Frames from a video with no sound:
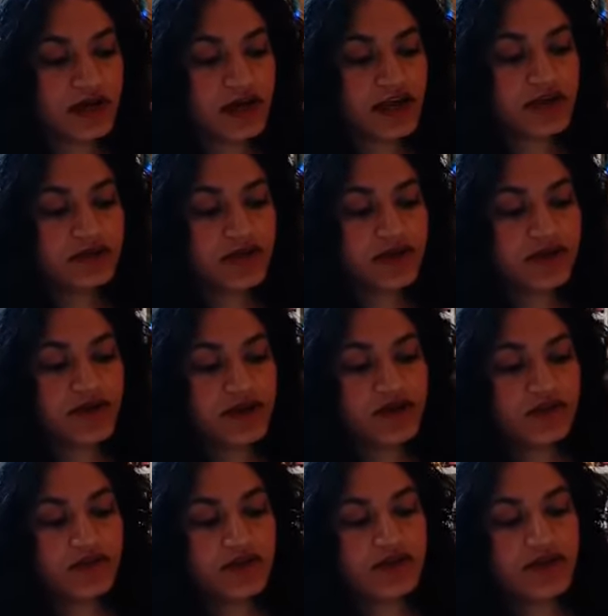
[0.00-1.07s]
In my
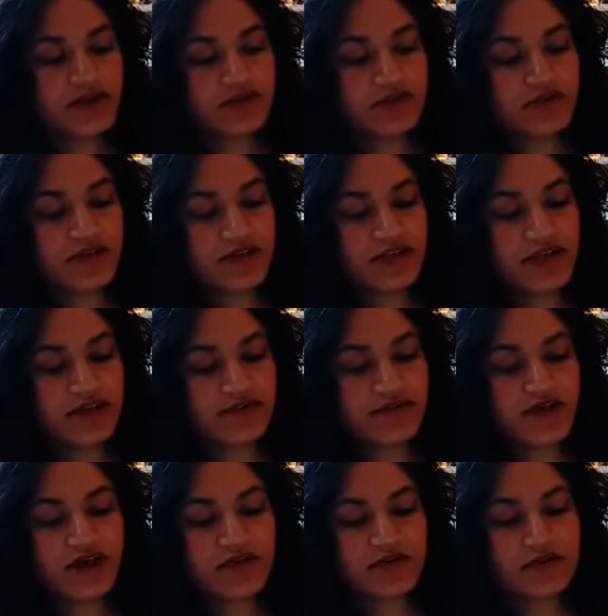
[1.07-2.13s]
regular day to day life,
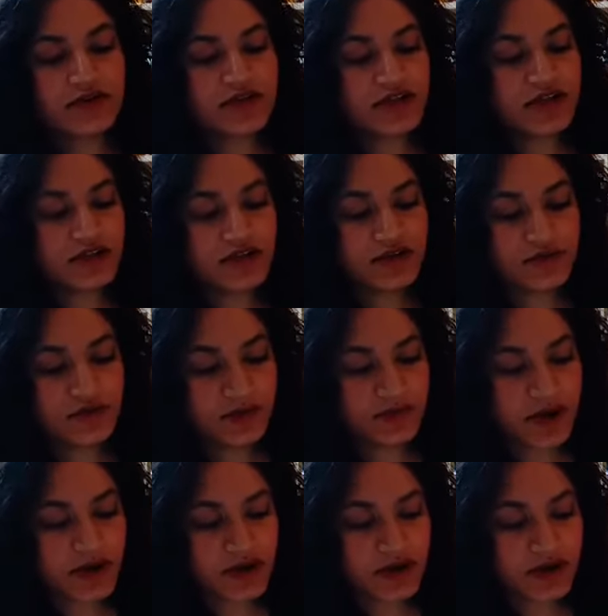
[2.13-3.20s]
I couldn't tell the two
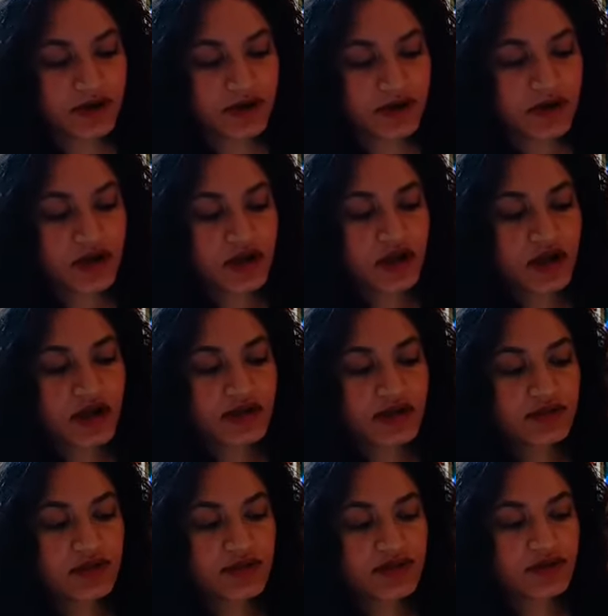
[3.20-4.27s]
apart, and
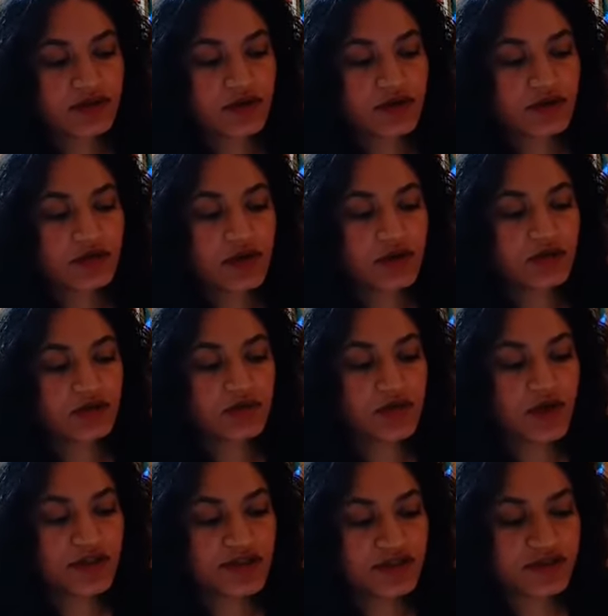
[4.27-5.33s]
so I did not know how to
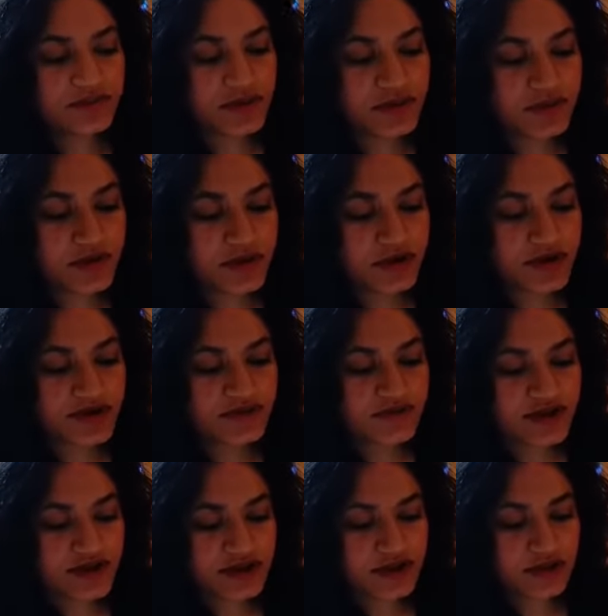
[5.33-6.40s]
process people or
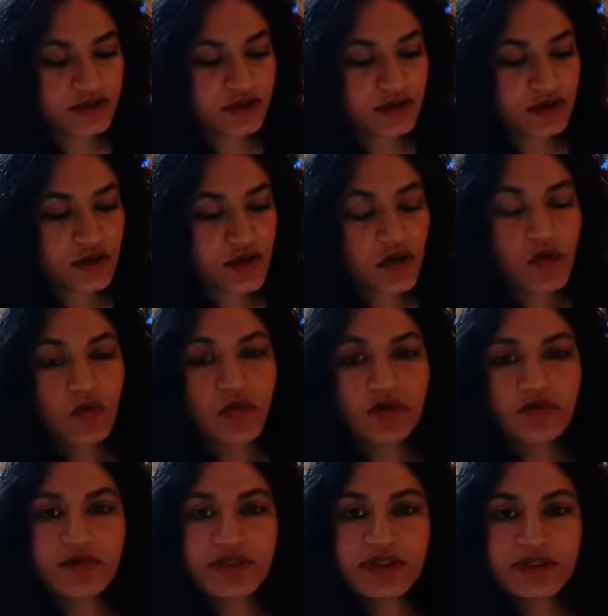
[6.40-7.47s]
events.
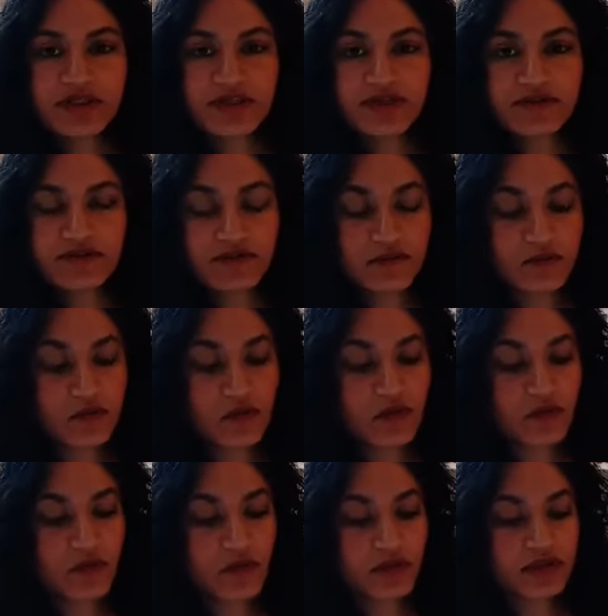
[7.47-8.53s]
What was safe? What
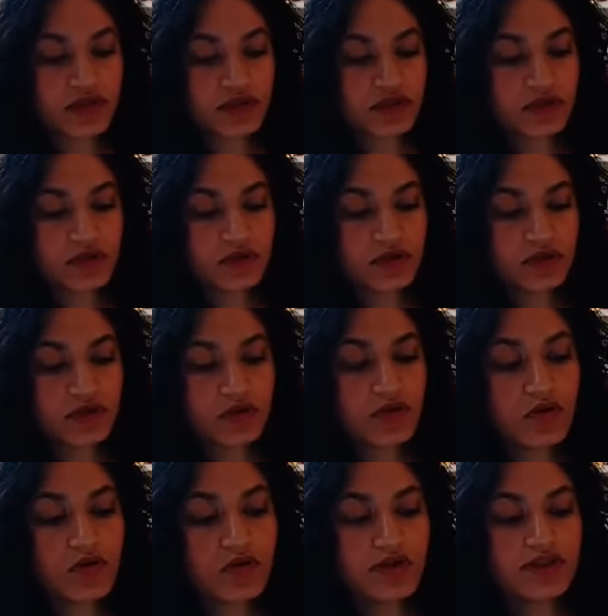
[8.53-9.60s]
wasn't?
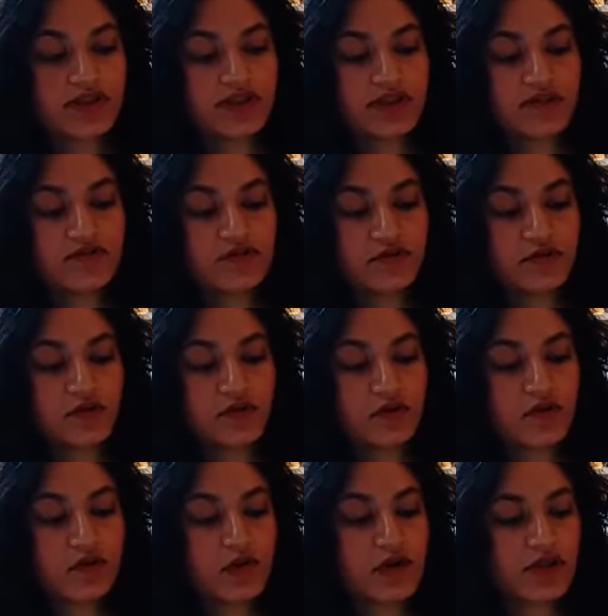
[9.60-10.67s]
Who was safe?
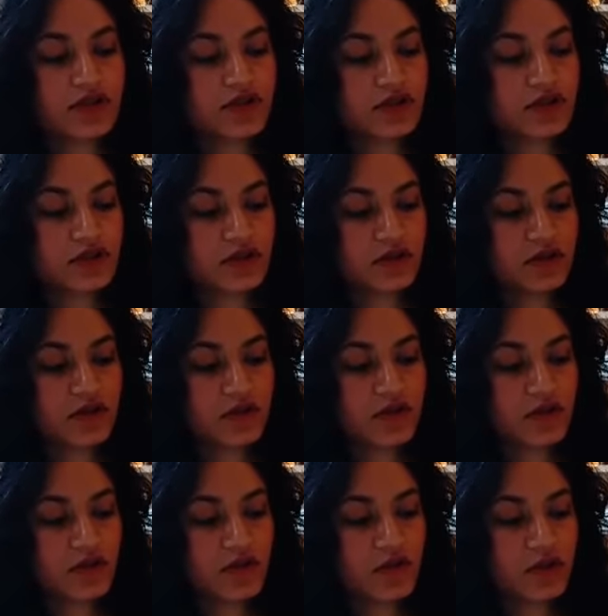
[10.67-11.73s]
Who wasn't?
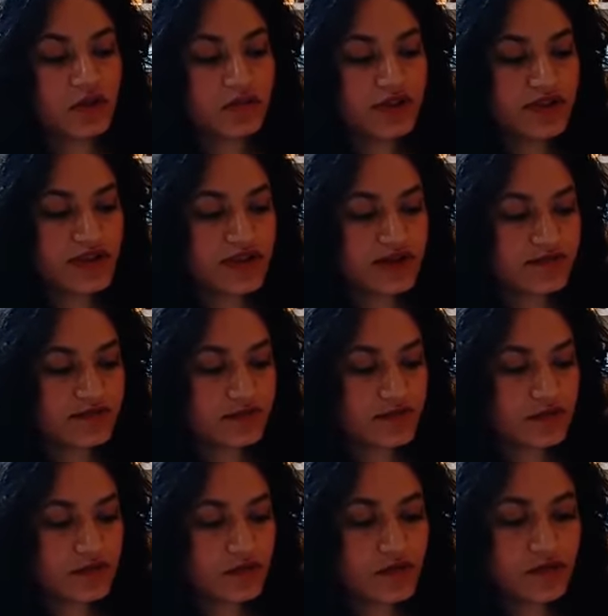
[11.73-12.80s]
What was love?
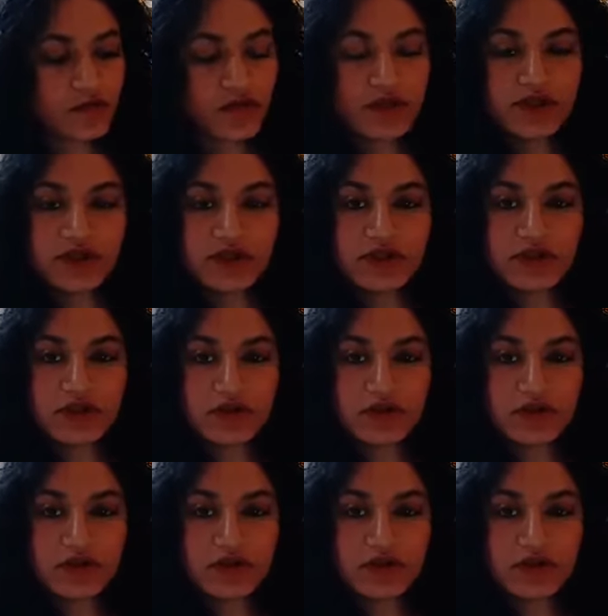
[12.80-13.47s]
What wasn't?